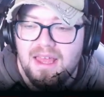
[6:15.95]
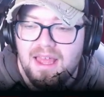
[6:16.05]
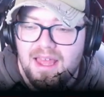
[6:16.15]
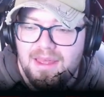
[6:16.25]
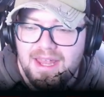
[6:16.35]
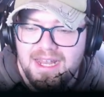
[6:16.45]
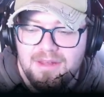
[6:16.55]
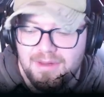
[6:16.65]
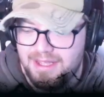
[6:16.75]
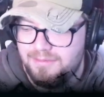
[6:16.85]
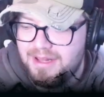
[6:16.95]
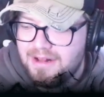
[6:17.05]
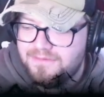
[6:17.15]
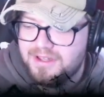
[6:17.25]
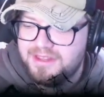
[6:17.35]
Anyway,
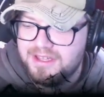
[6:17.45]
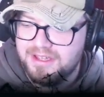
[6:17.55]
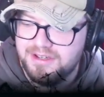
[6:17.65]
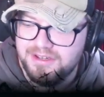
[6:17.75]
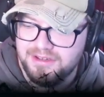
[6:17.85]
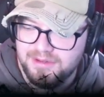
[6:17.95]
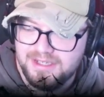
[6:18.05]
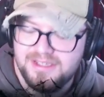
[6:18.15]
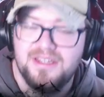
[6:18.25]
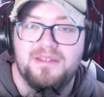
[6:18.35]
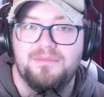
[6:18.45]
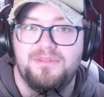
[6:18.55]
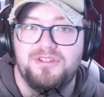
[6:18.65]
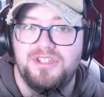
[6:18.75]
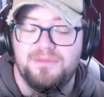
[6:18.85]
without further ado, it's time
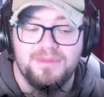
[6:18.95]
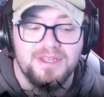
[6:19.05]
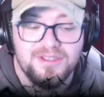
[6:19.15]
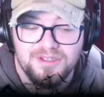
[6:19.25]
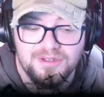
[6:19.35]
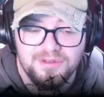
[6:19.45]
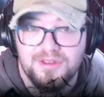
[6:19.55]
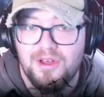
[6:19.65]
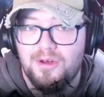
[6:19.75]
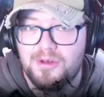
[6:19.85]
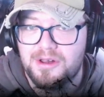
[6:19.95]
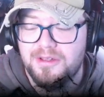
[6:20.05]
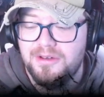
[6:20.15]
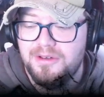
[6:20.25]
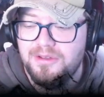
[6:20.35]
to jump into the horror
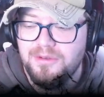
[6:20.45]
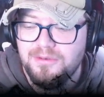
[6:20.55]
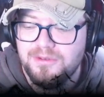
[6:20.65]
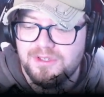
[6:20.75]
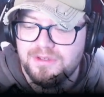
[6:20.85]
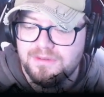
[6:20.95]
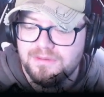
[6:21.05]
news.